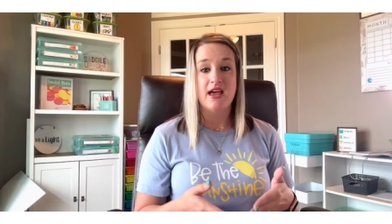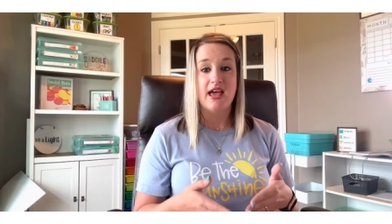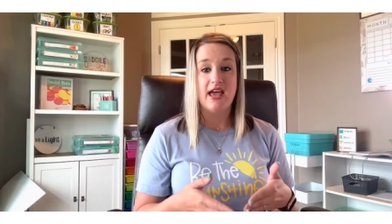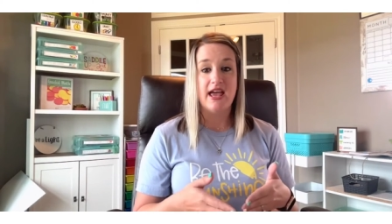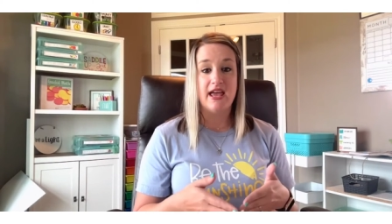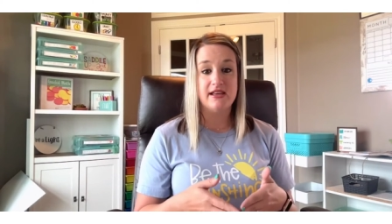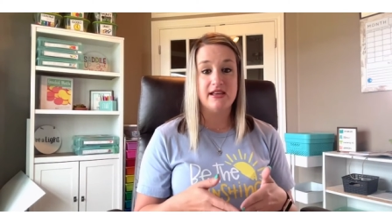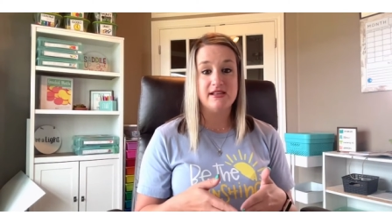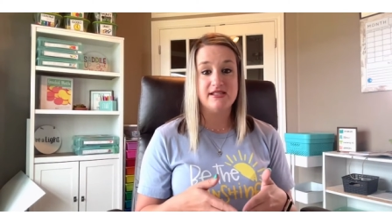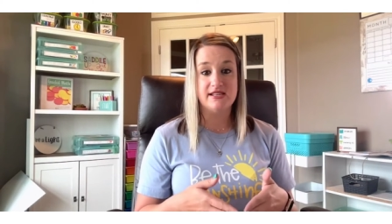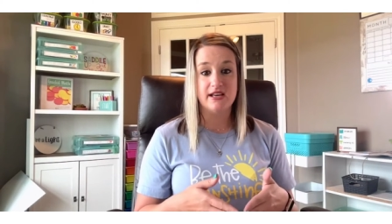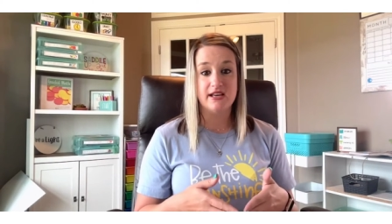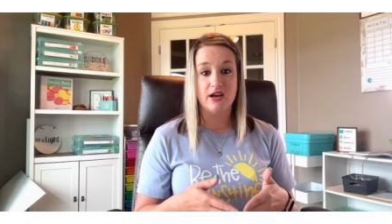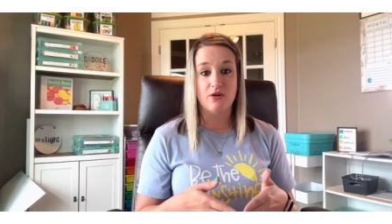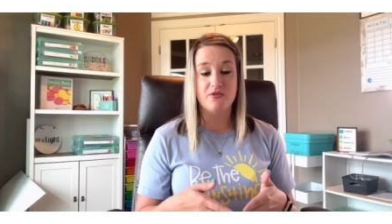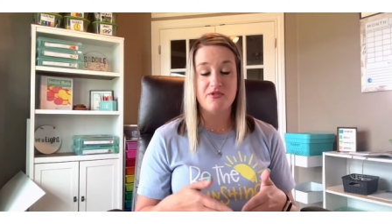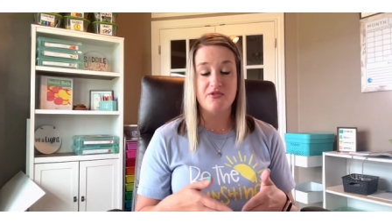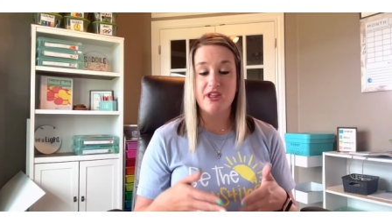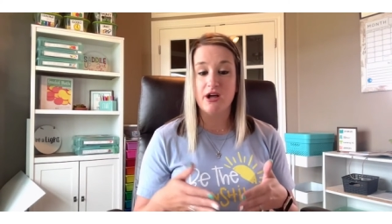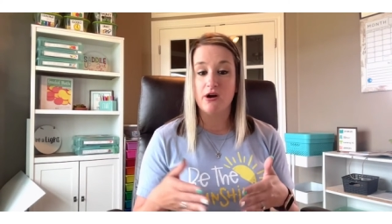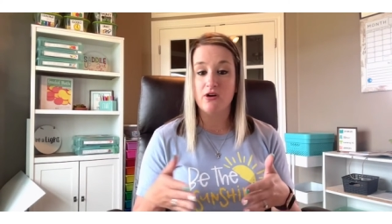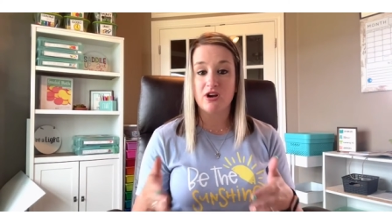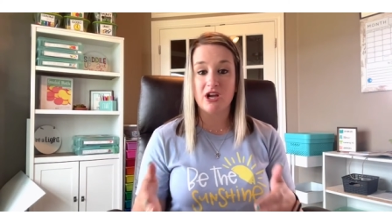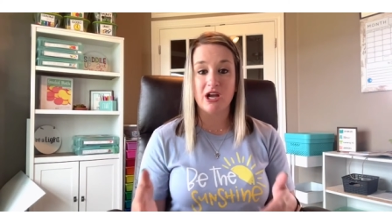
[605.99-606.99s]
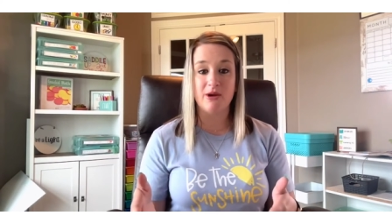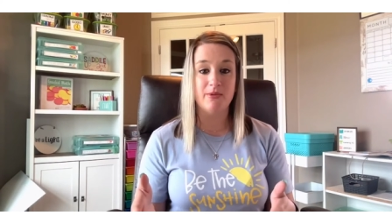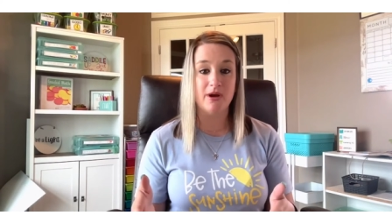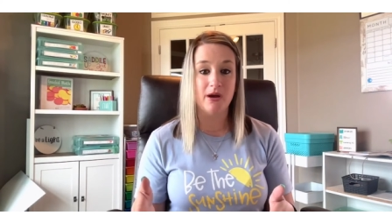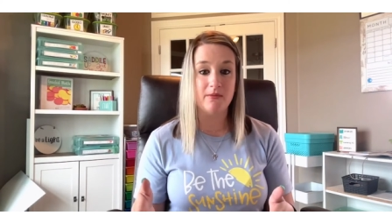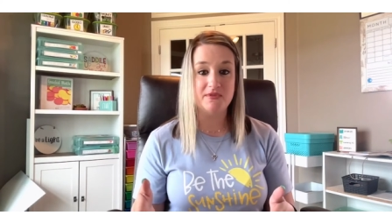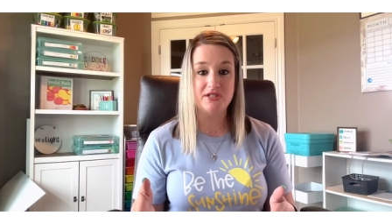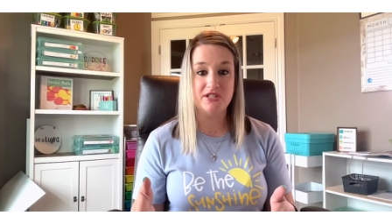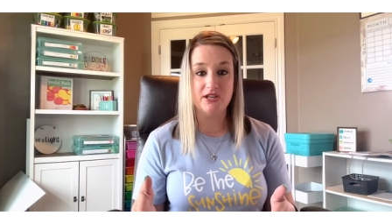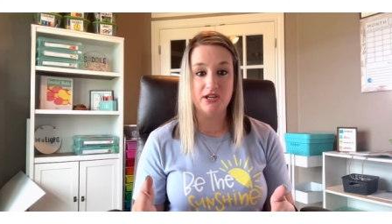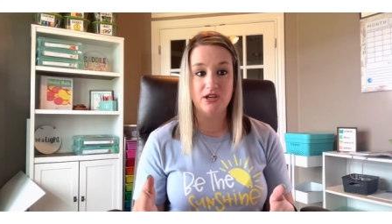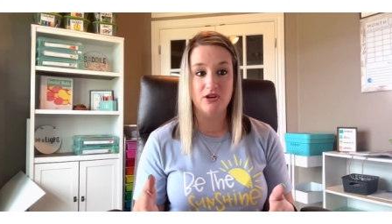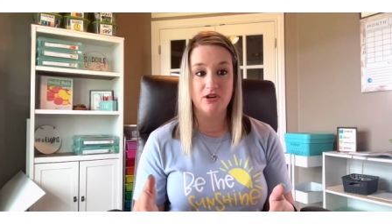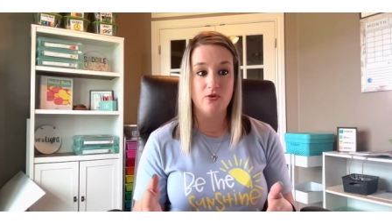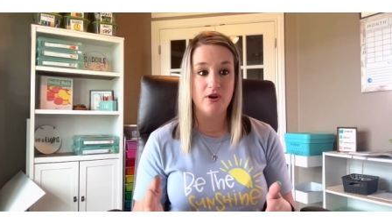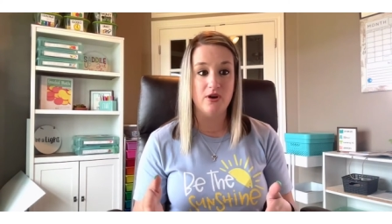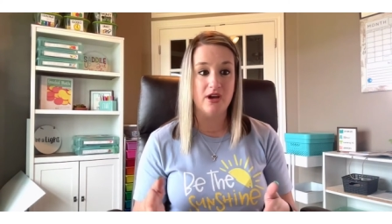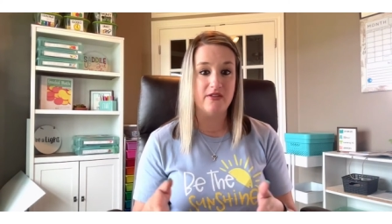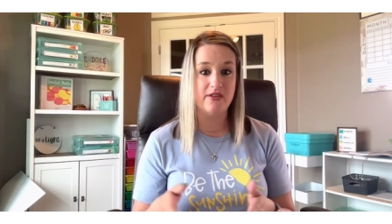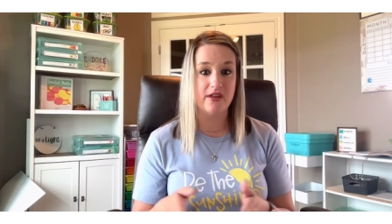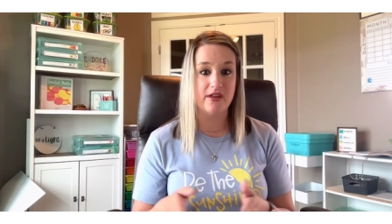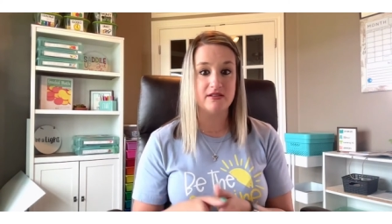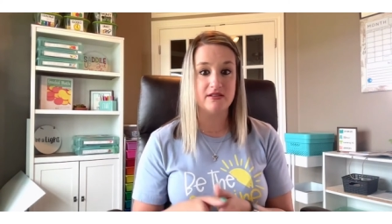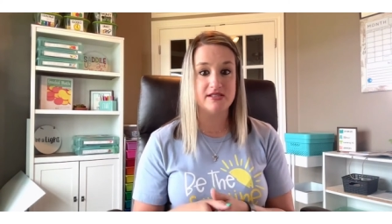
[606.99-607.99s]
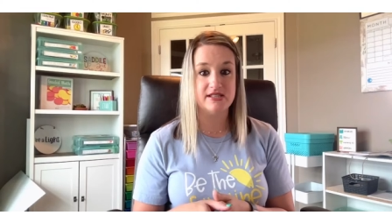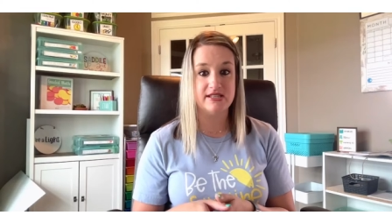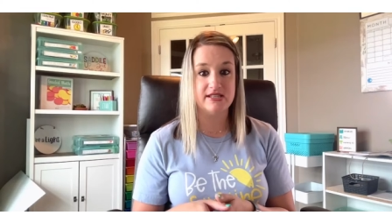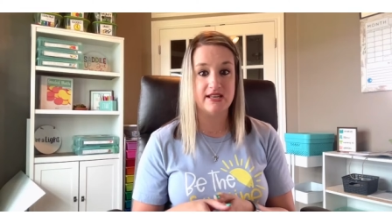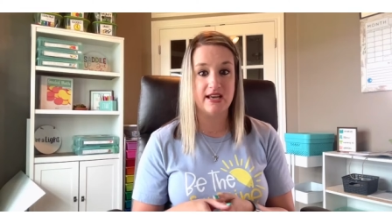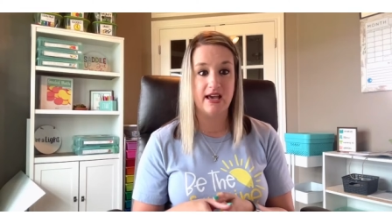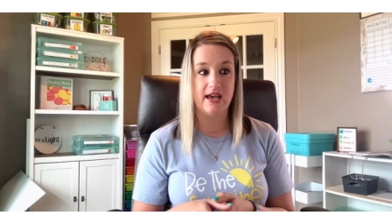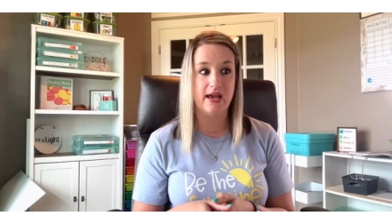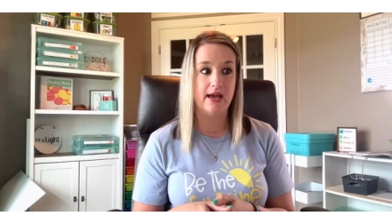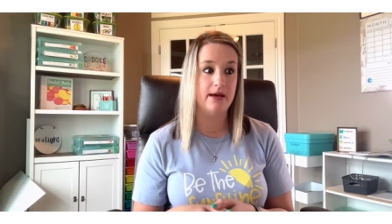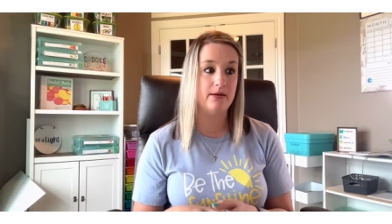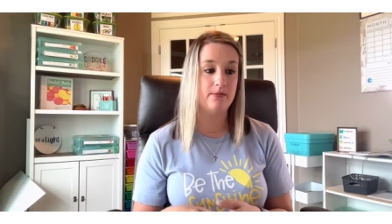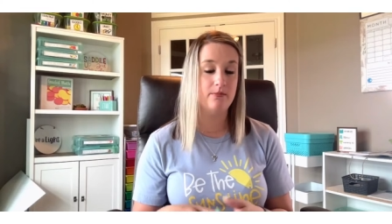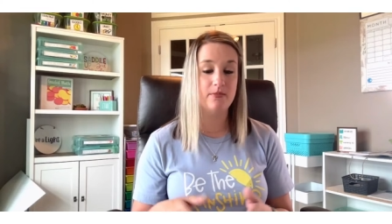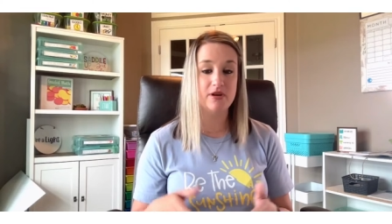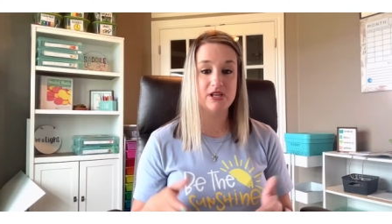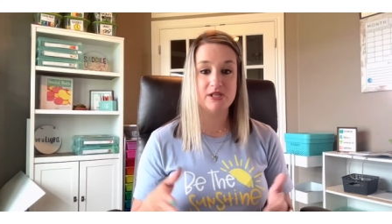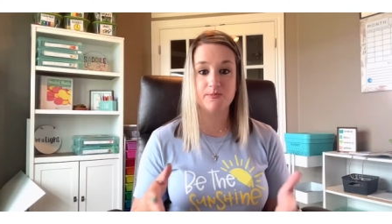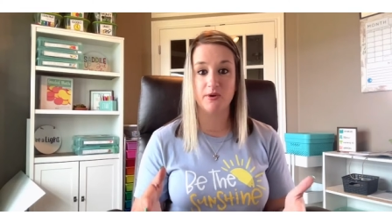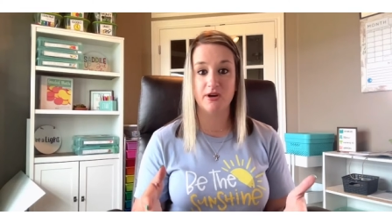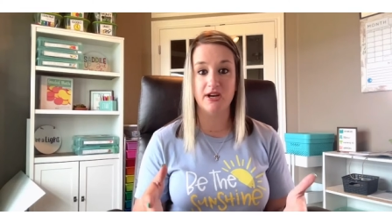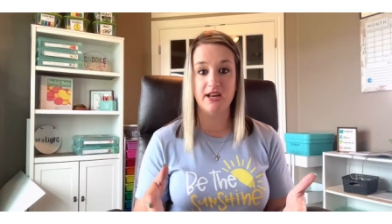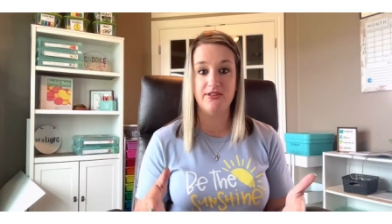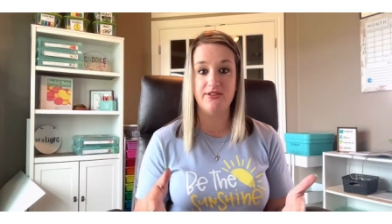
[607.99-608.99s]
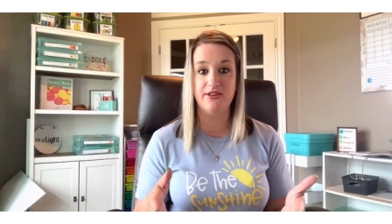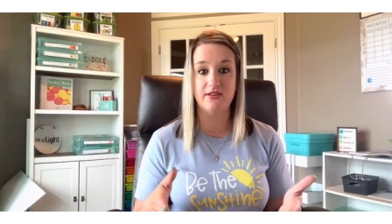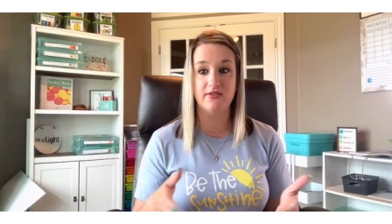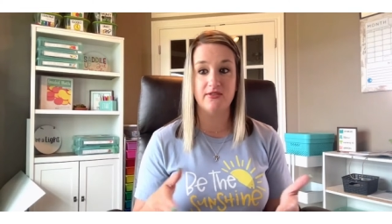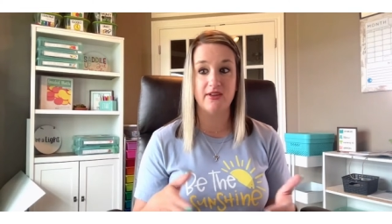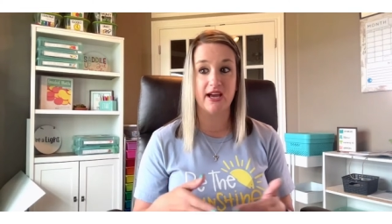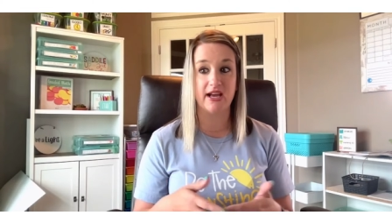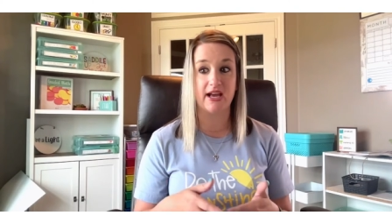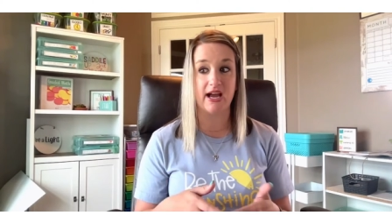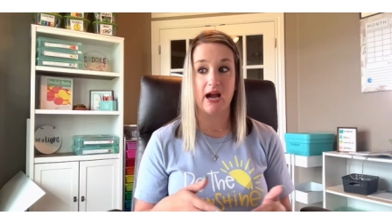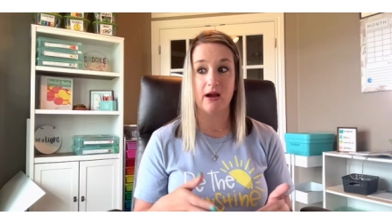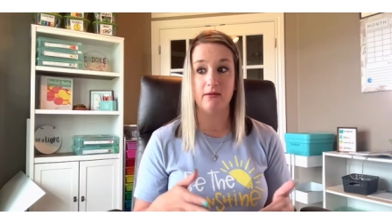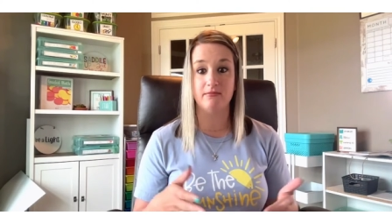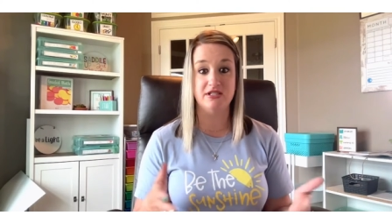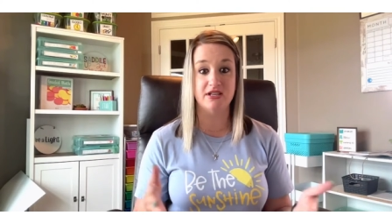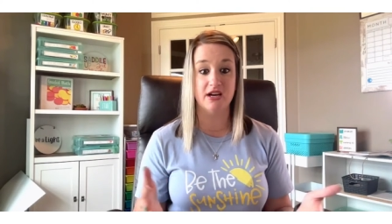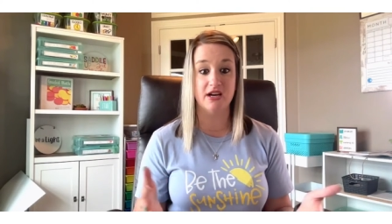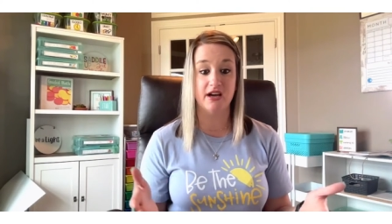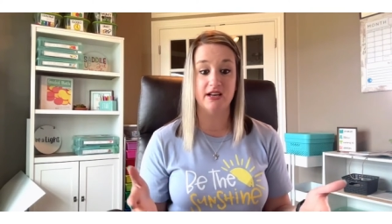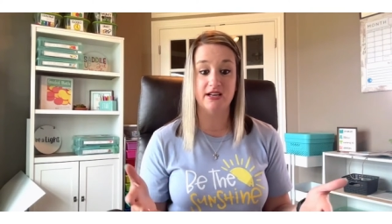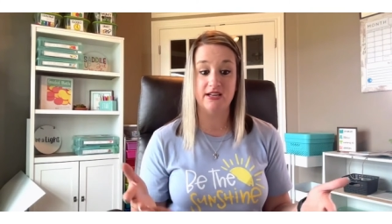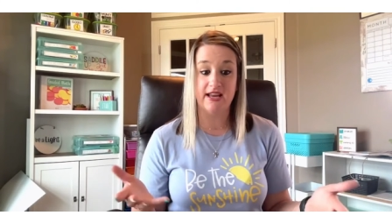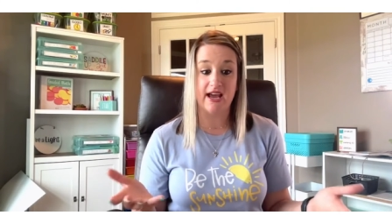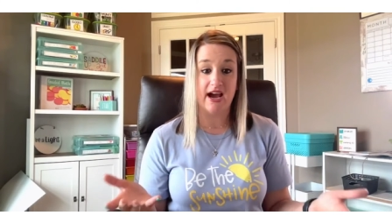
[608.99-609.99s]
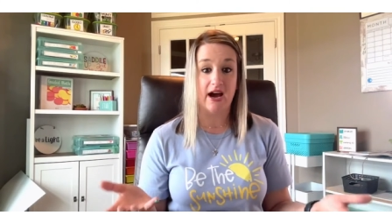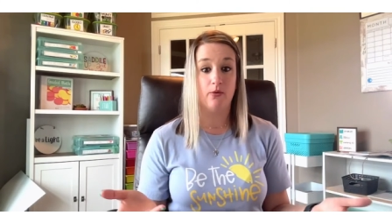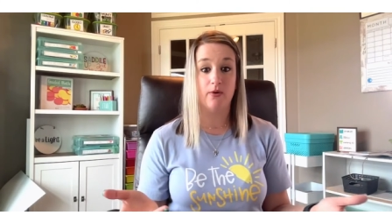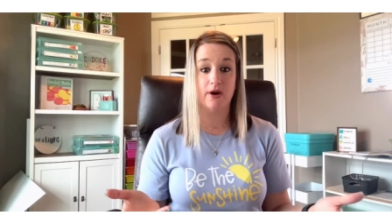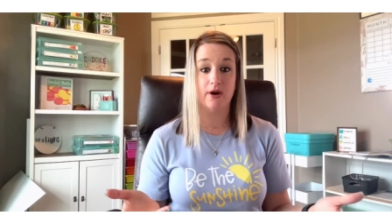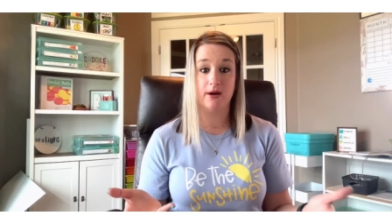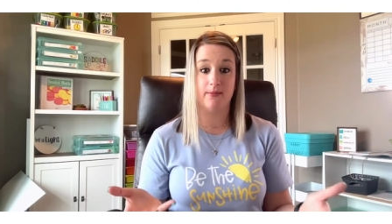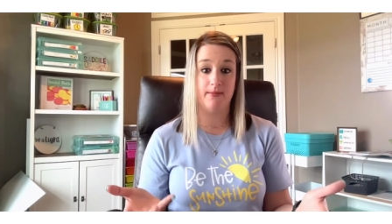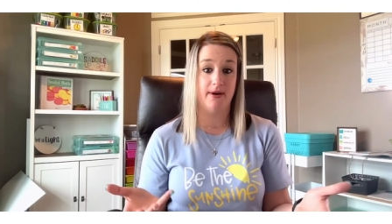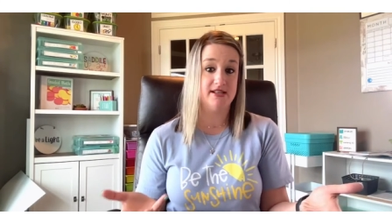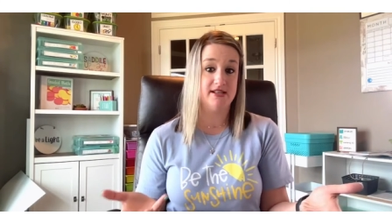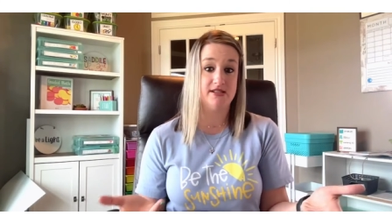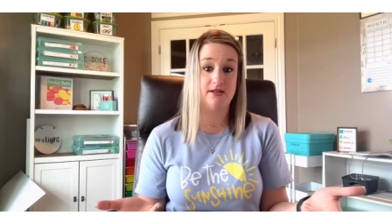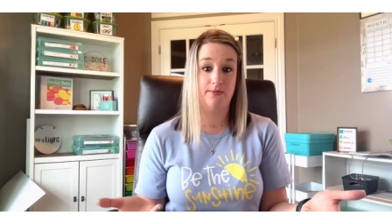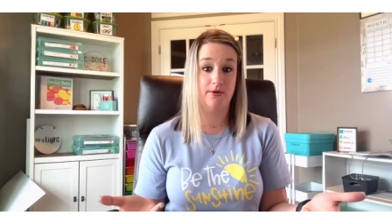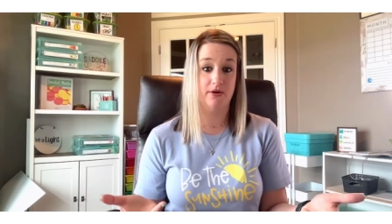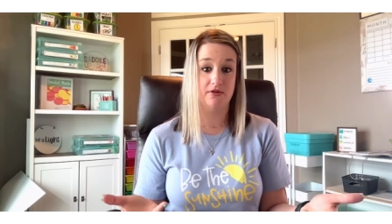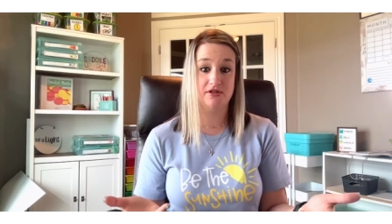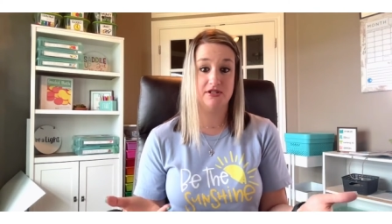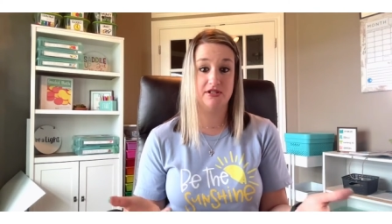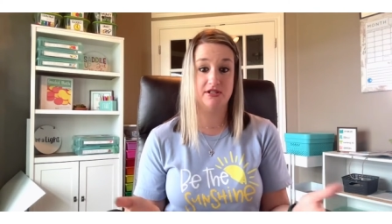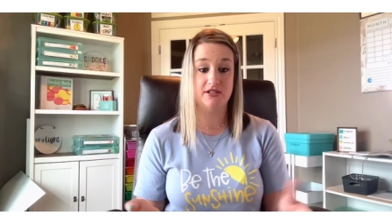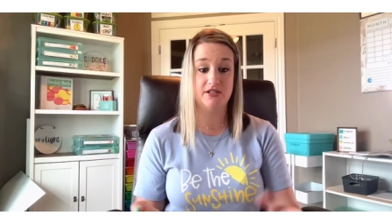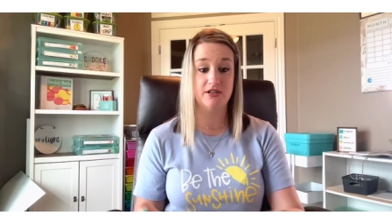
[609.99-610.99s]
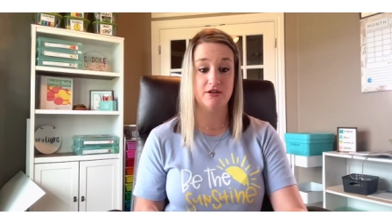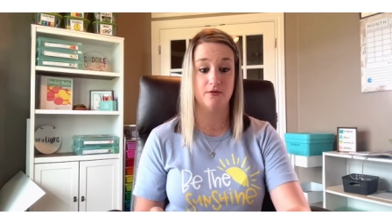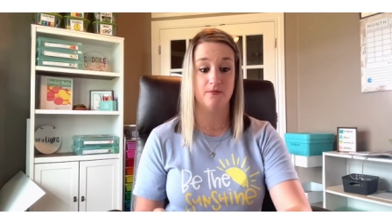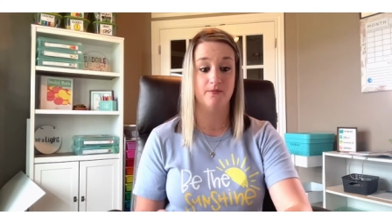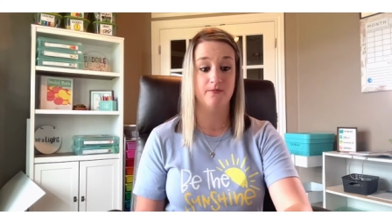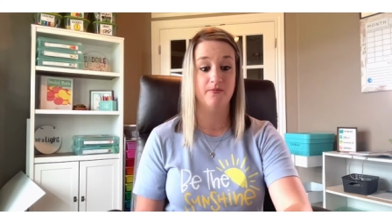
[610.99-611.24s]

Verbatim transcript: And so they'll come up to you and they'll say, Miss Bernethy, like, I'm done now. What am I supposed to do?